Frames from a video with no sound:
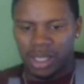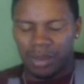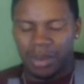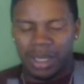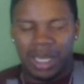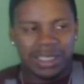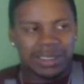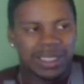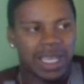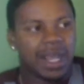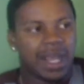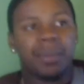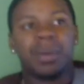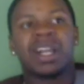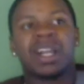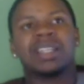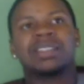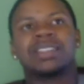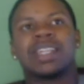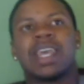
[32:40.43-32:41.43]
because
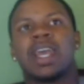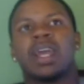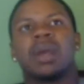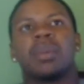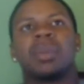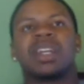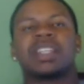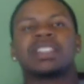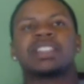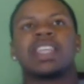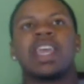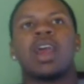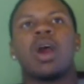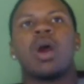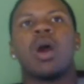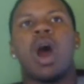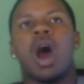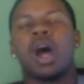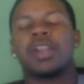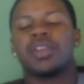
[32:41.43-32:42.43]

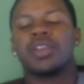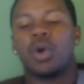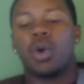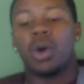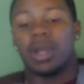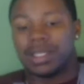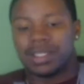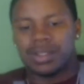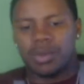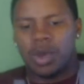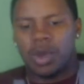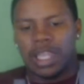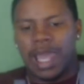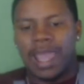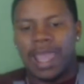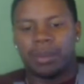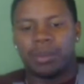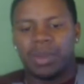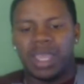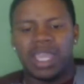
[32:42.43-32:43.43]
they're annoyed. Someone
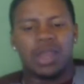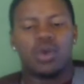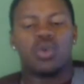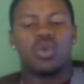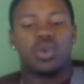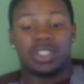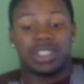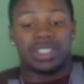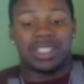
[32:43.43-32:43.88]
like me who